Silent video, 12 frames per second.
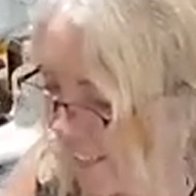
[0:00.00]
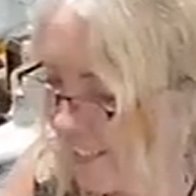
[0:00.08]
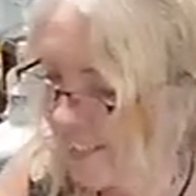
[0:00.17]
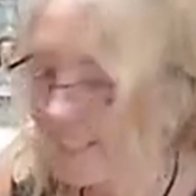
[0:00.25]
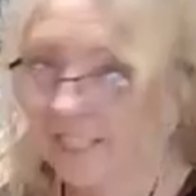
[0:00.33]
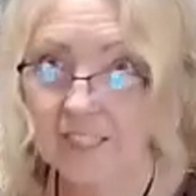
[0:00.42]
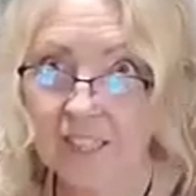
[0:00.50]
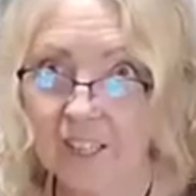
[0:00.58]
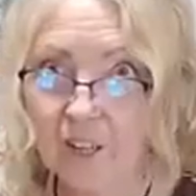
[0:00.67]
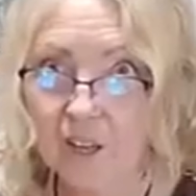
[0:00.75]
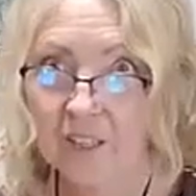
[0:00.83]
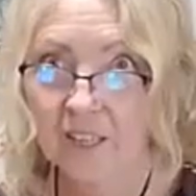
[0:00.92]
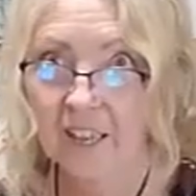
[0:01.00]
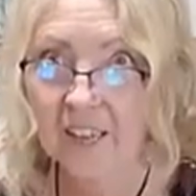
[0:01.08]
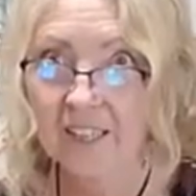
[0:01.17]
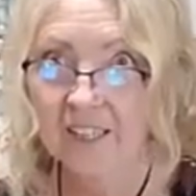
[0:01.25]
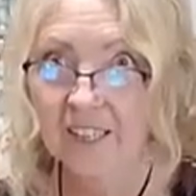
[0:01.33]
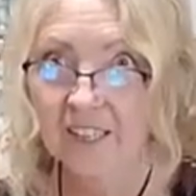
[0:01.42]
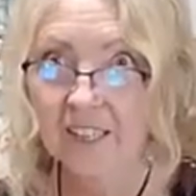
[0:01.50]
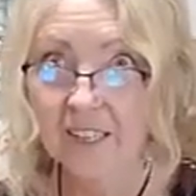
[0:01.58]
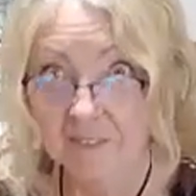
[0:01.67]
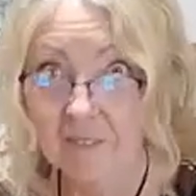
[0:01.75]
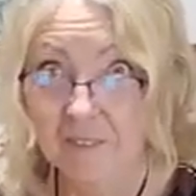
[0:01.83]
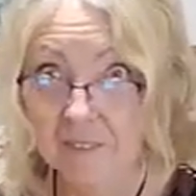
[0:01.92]
This tastes like cotton candy.
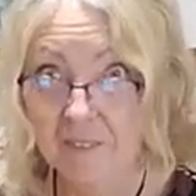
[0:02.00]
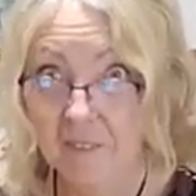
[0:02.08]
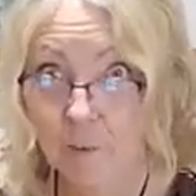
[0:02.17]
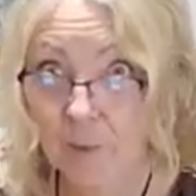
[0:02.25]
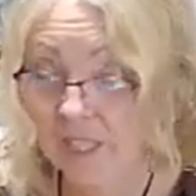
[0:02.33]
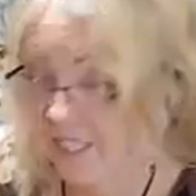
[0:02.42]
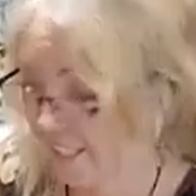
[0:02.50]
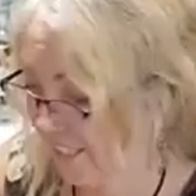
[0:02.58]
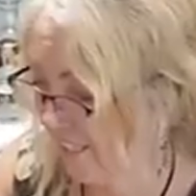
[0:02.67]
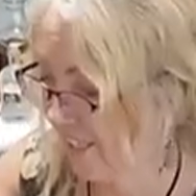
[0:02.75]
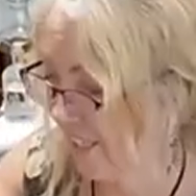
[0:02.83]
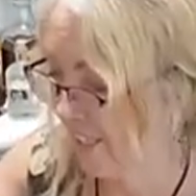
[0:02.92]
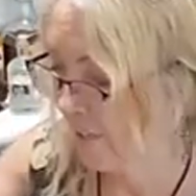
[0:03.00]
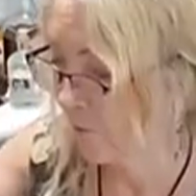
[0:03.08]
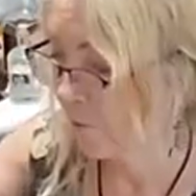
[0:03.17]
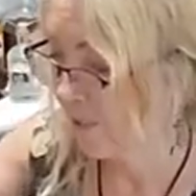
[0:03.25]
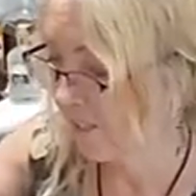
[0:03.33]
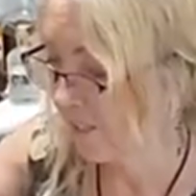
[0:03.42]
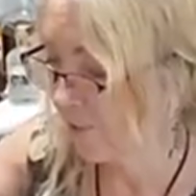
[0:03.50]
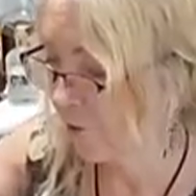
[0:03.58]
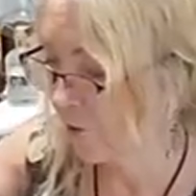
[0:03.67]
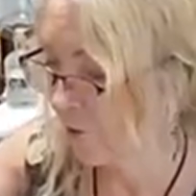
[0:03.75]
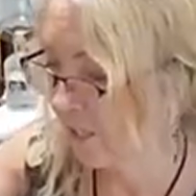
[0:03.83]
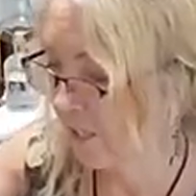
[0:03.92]
Really, really and
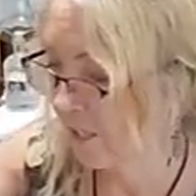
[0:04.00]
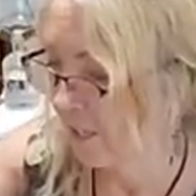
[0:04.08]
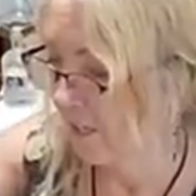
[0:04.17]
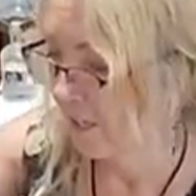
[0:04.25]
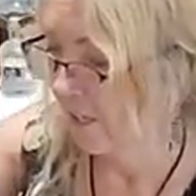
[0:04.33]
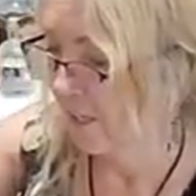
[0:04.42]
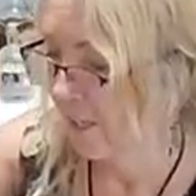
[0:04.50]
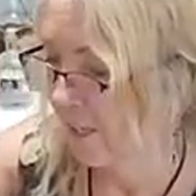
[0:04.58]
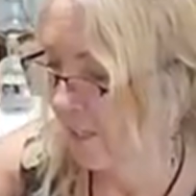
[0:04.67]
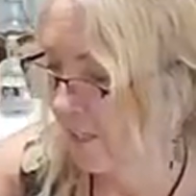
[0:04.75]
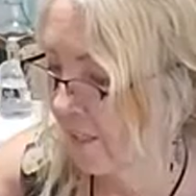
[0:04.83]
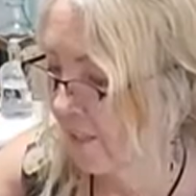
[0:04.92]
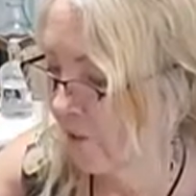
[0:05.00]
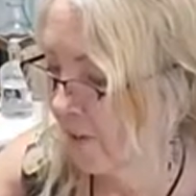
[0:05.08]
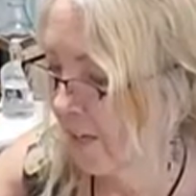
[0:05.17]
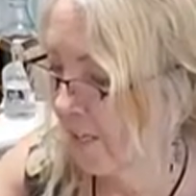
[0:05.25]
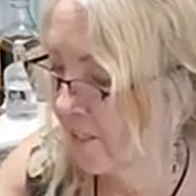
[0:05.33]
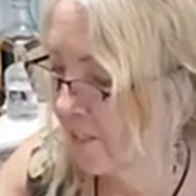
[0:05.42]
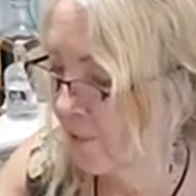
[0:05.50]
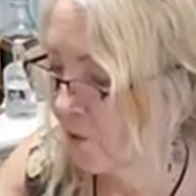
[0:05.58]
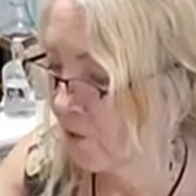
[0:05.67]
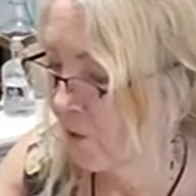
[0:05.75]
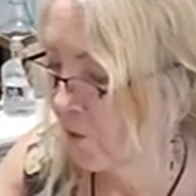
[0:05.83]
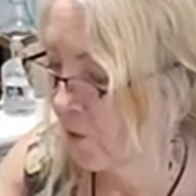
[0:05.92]
truly. Like, you know, as you
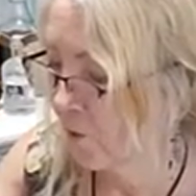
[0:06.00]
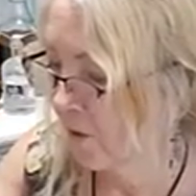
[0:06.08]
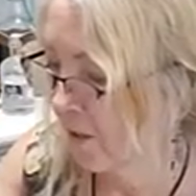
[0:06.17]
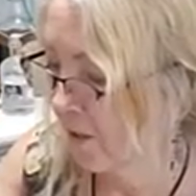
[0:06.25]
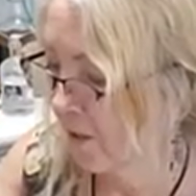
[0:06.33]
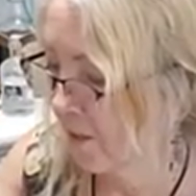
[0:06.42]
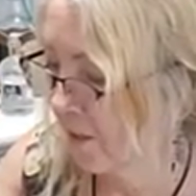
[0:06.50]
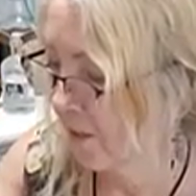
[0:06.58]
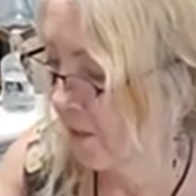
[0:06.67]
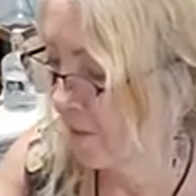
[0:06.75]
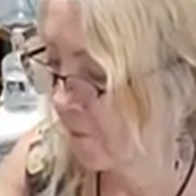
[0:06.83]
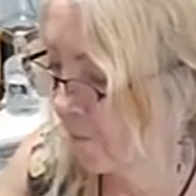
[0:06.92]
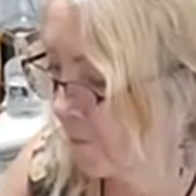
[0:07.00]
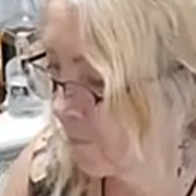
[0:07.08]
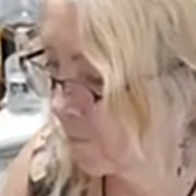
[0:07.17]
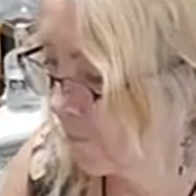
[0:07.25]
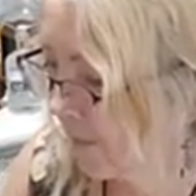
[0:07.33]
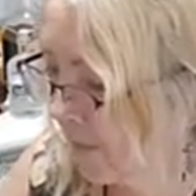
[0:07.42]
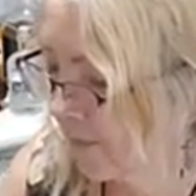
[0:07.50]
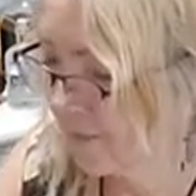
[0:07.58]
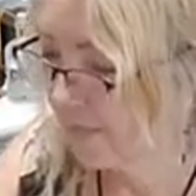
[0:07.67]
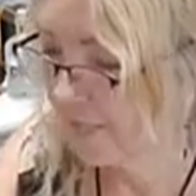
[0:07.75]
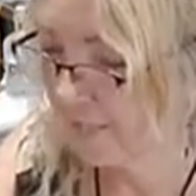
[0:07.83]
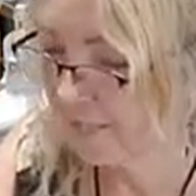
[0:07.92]
know, I
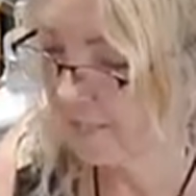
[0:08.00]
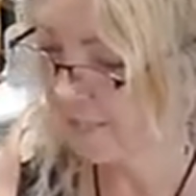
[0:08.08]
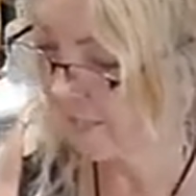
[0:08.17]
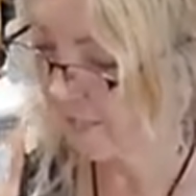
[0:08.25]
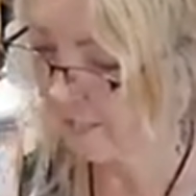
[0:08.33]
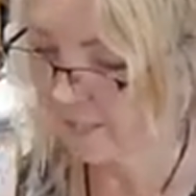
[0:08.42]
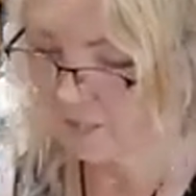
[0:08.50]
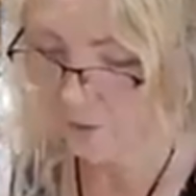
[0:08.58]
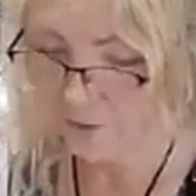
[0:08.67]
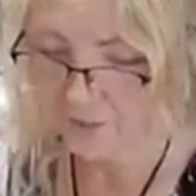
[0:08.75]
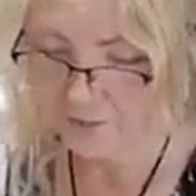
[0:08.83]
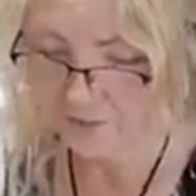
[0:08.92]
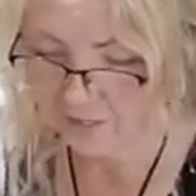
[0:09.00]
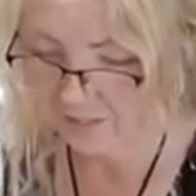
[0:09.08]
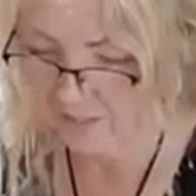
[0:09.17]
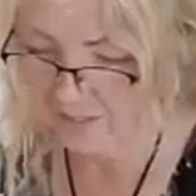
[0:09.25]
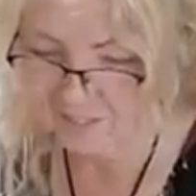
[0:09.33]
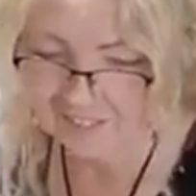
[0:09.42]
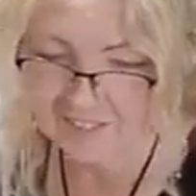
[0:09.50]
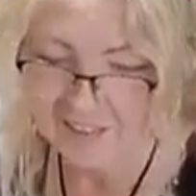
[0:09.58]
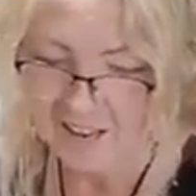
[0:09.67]
tend to eat healthy things.